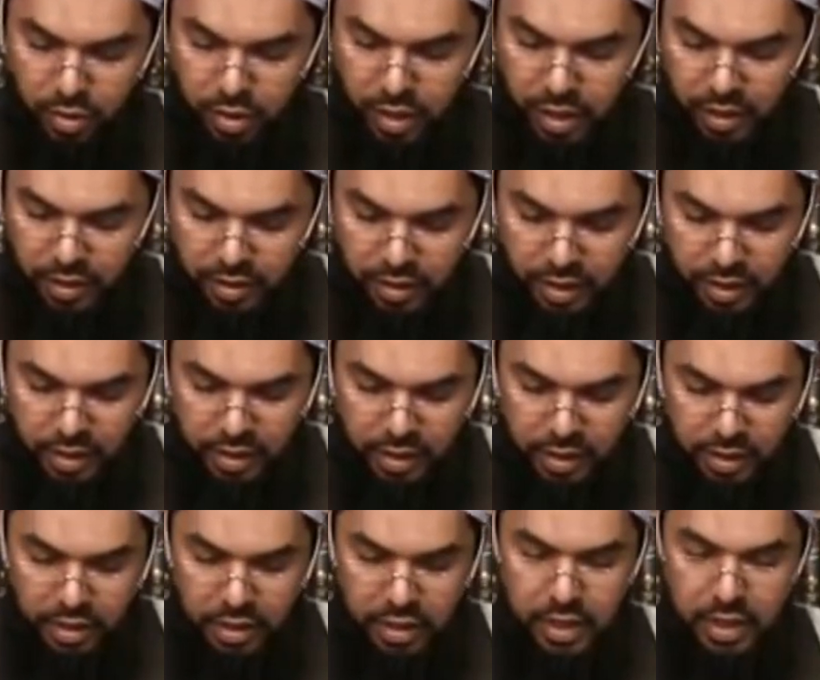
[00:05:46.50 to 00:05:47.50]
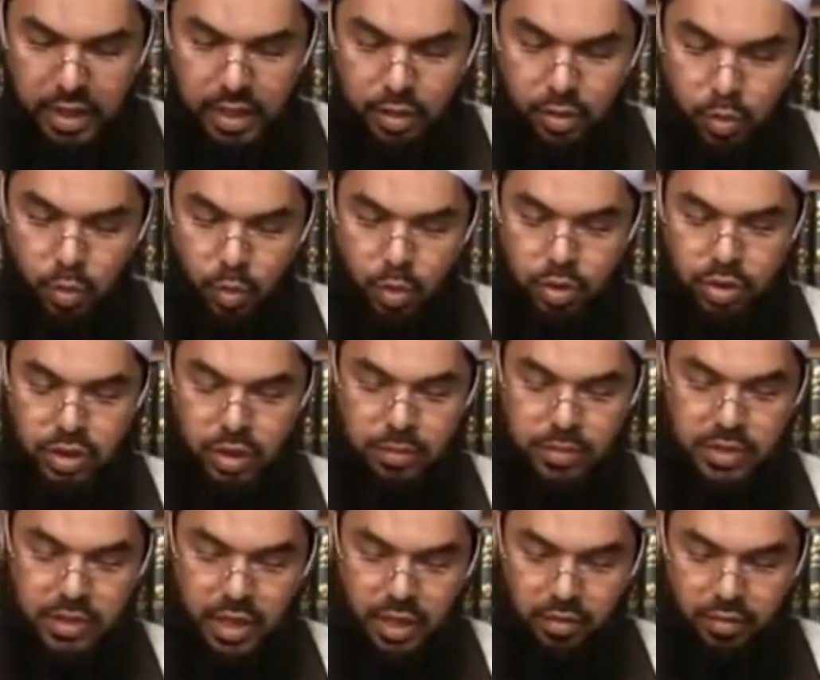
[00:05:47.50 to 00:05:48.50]
And then he quotes
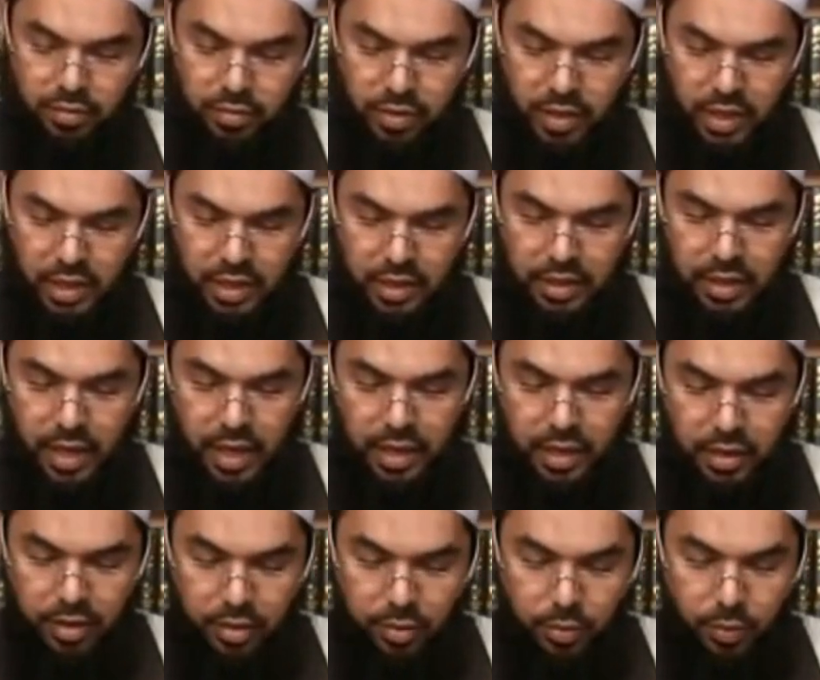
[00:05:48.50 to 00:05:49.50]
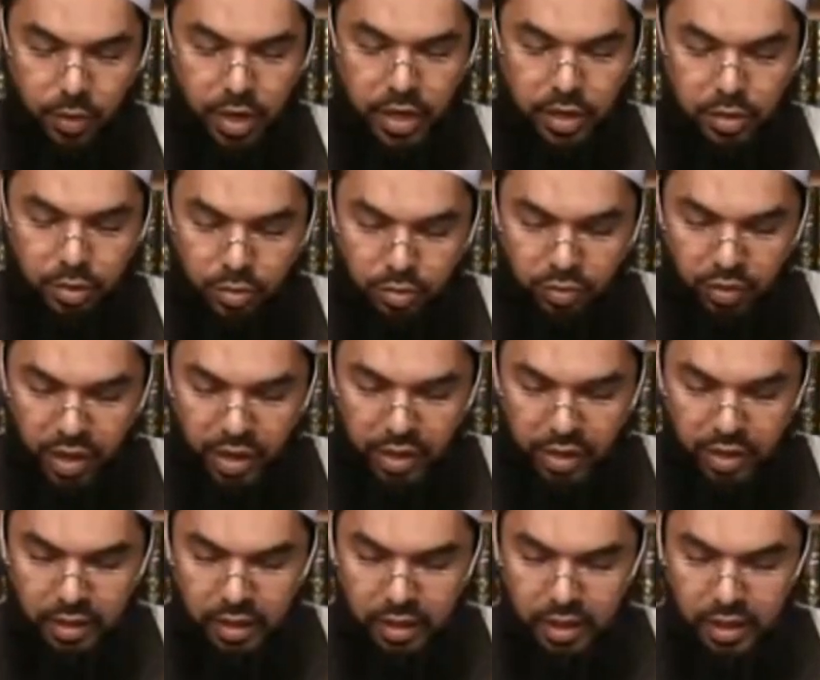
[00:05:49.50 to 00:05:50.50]
himself that when you
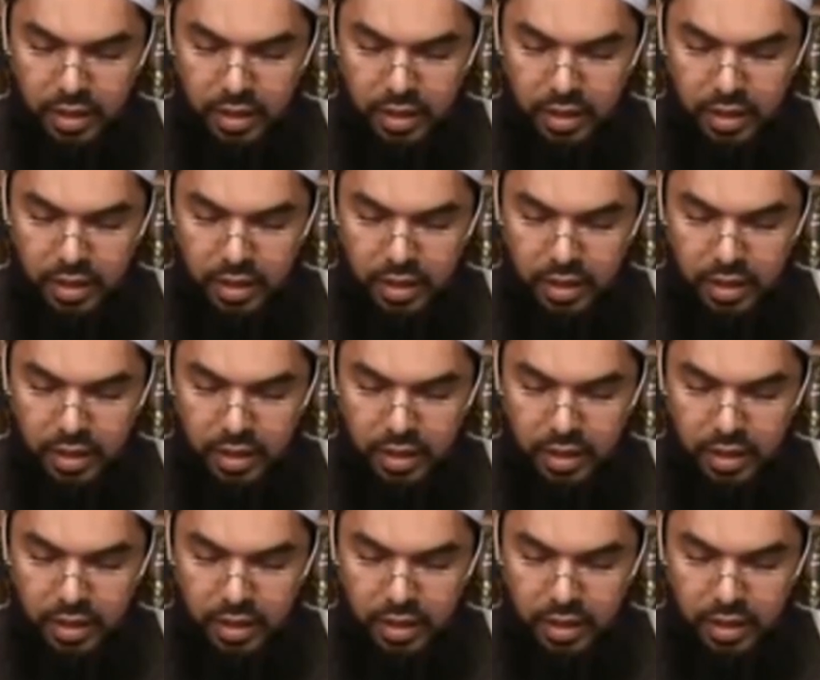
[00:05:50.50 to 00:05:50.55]
find